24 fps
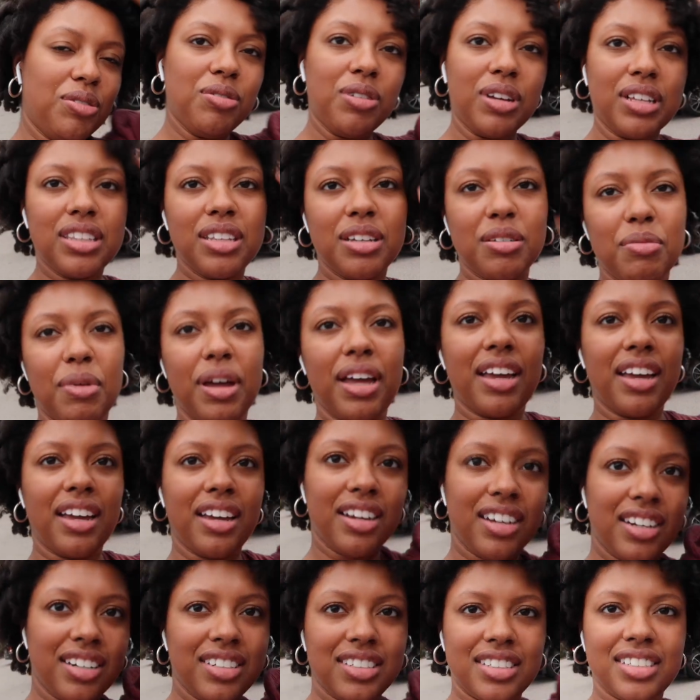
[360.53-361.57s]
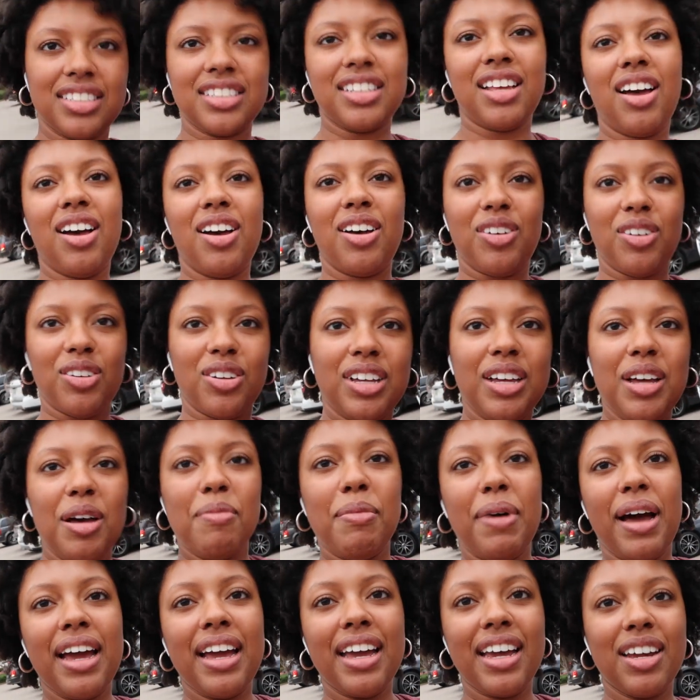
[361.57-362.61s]
Oh, I think my hair is all,
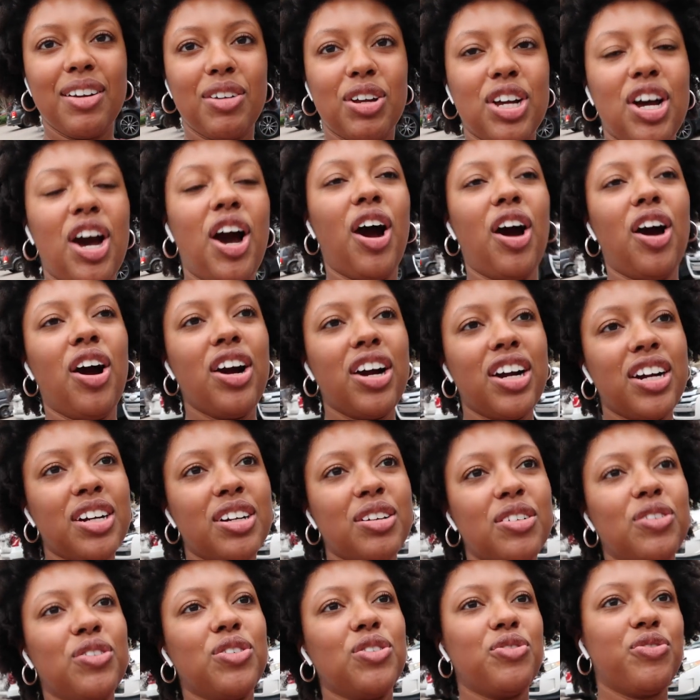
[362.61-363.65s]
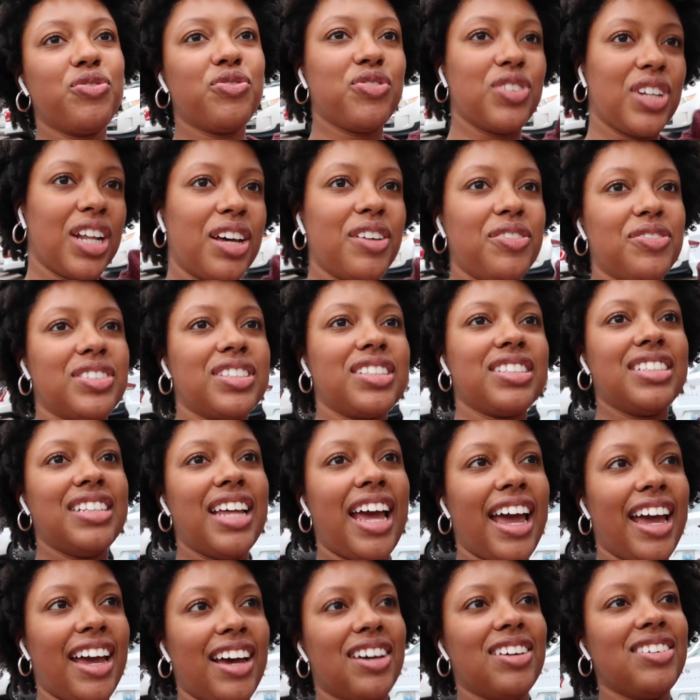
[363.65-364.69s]
my car fluffs
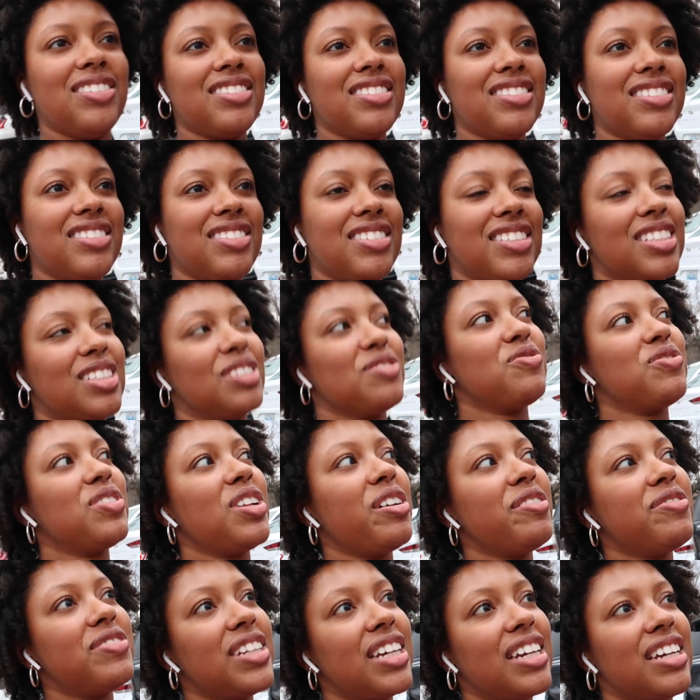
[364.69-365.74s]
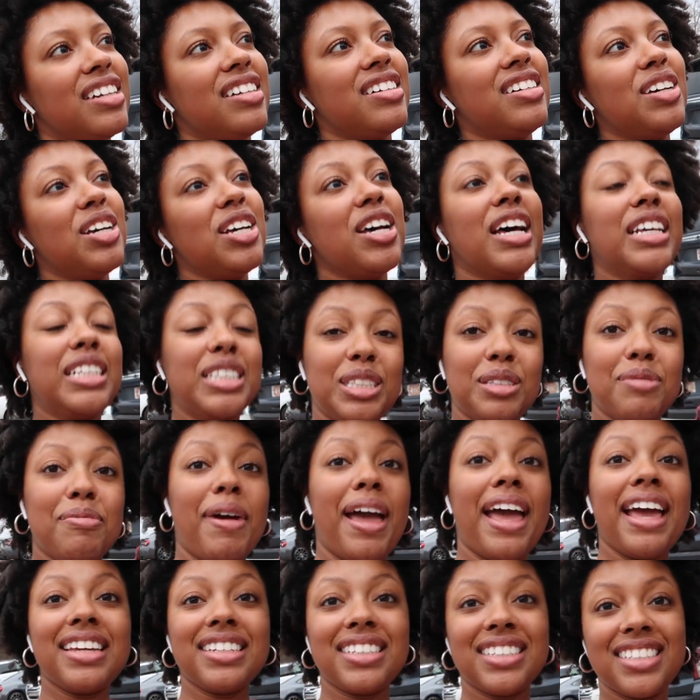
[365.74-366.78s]
down. Is it fluff down?
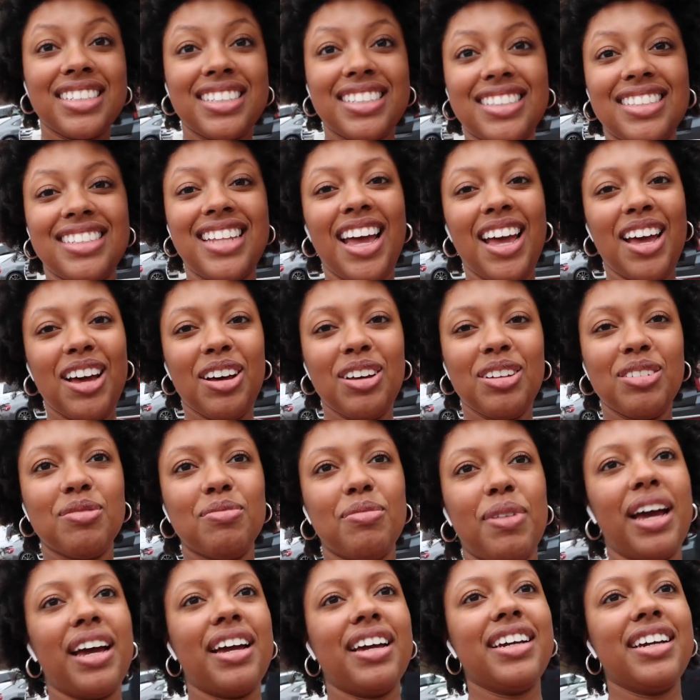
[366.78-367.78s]
Smashes down my